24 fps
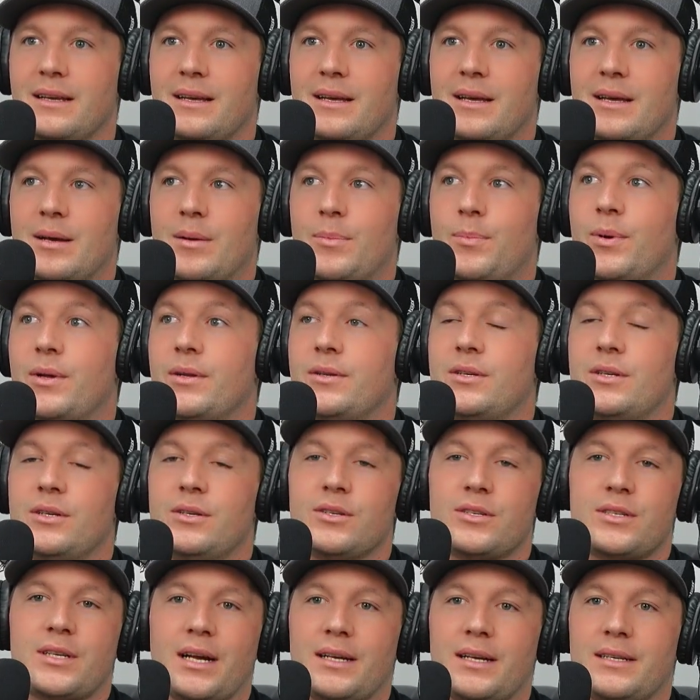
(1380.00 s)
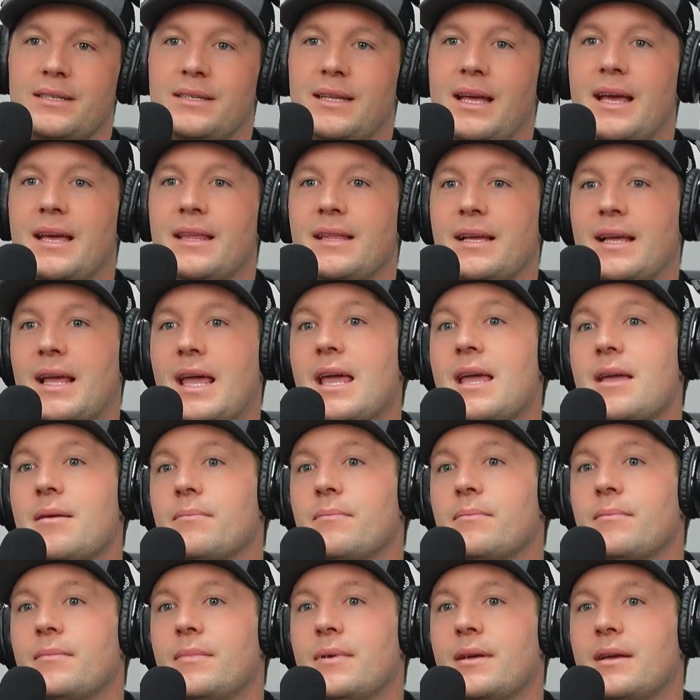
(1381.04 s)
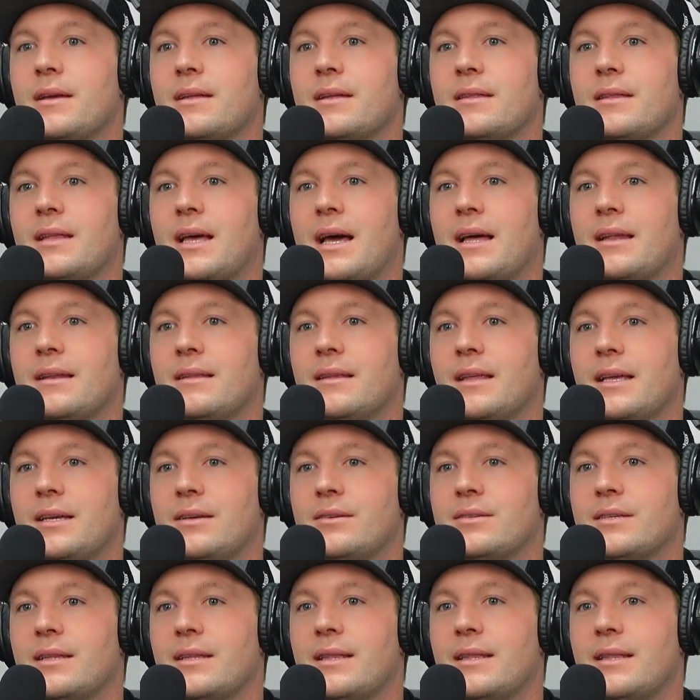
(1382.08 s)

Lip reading: but you just got to stay in the game, and that, like you said, that